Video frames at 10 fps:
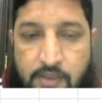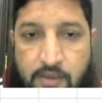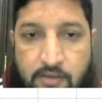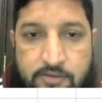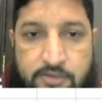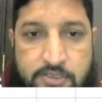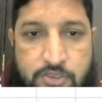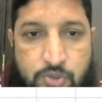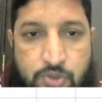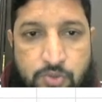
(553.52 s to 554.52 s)
I will just
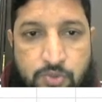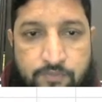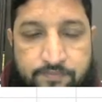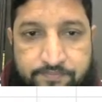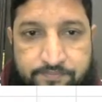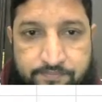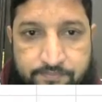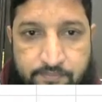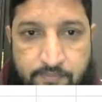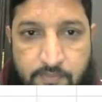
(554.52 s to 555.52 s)
show you.
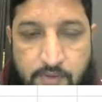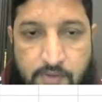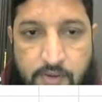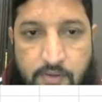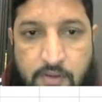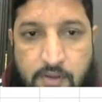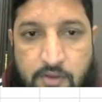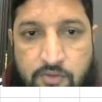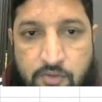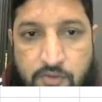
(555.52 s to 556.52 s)
Okay,
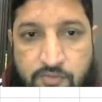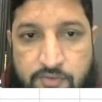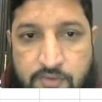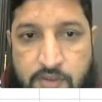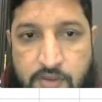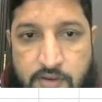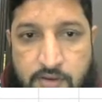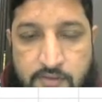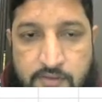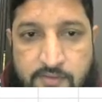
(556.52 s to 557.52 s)
so if you see here
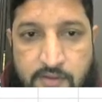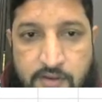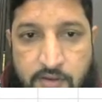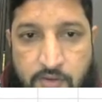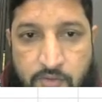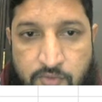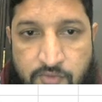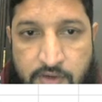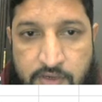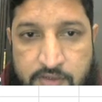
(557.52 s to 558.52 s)
in the cell, you will
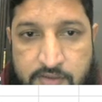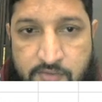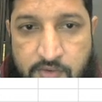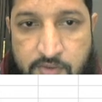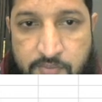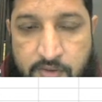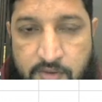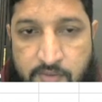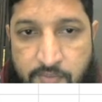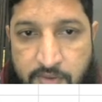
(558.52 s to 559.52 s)
find this one
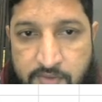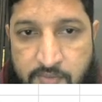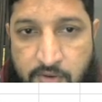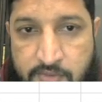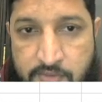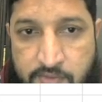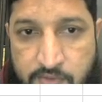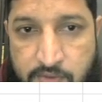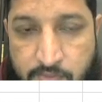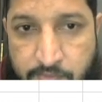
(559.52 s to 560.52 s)
plus box. If
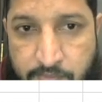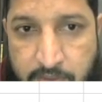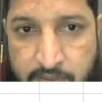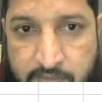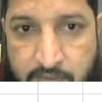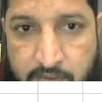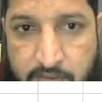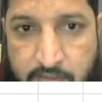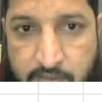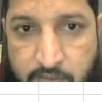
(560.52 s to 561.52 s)
you place the
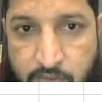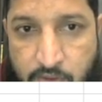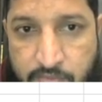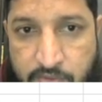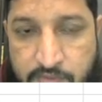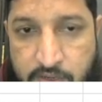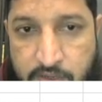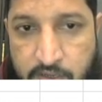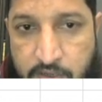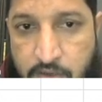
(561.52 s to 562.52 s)
cursor on top of
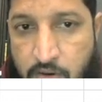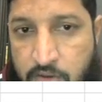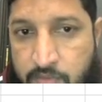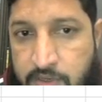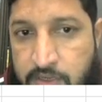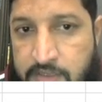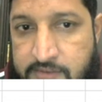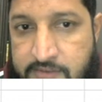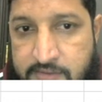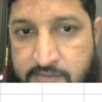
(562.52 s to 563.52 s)
that, it will automatically
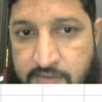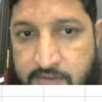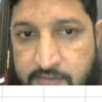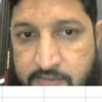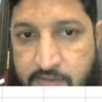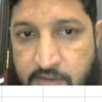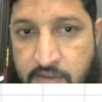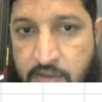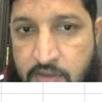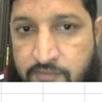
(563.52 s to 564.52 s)
change the cursor.
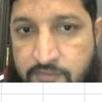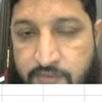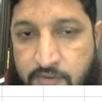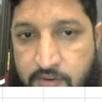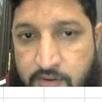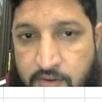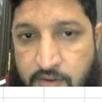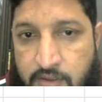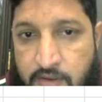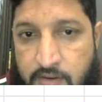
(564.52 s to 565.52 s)
If you are
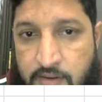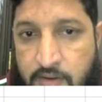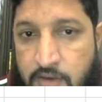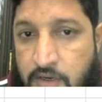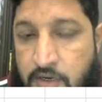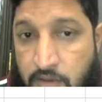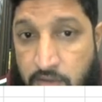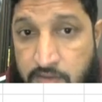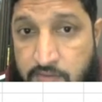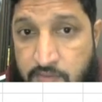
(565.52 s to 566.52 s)
here,
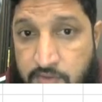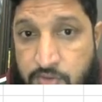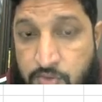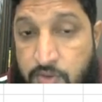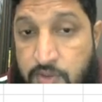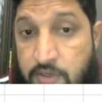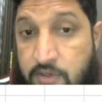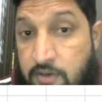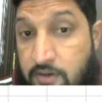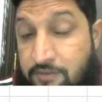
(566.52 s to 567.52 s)
this will show
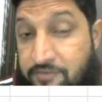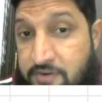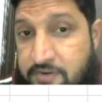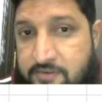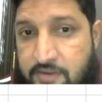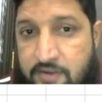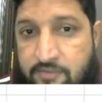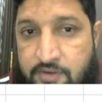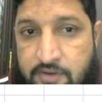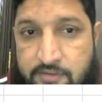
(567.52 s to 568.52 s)
in a different style of
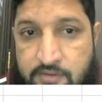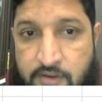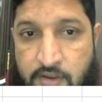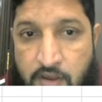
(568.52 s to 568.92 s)
cursor.